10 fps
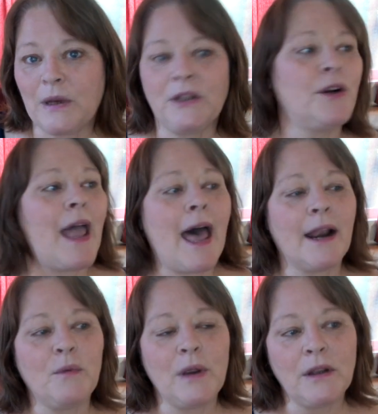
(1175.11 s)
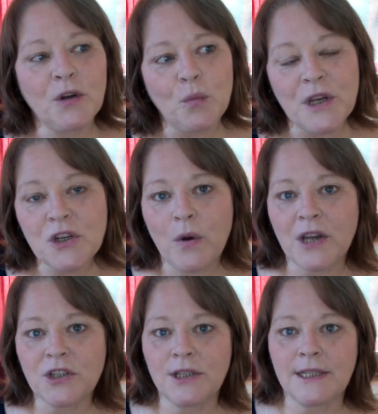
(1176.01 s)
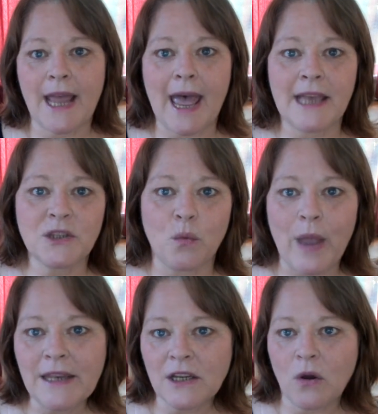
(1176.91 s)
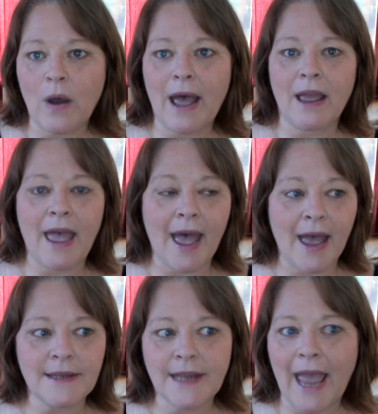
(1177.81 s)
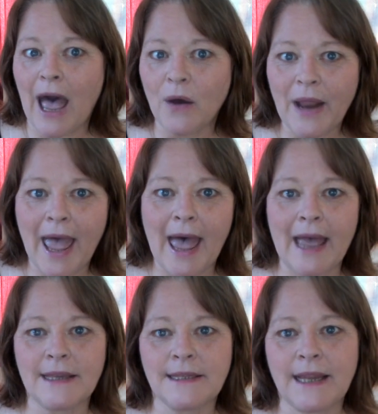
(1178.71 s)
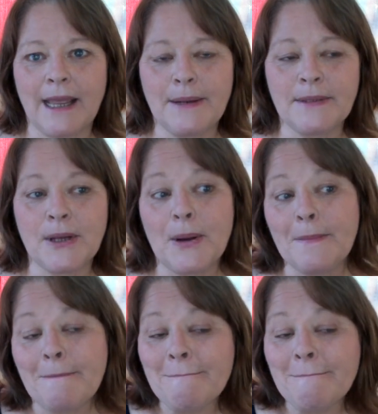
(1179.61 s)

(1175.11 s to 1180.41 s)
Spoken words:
We learn which questions to ask, when to ask, how to ask. And so